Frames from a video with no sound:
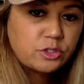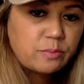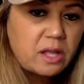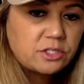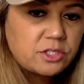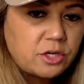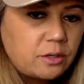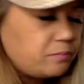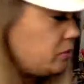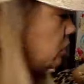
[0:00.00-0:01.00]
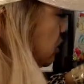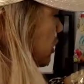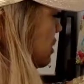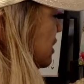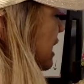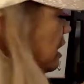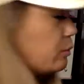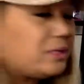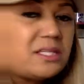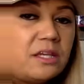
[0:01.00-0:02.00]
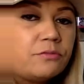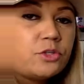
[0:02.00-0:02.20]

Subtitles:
sponsor. You're going to now receive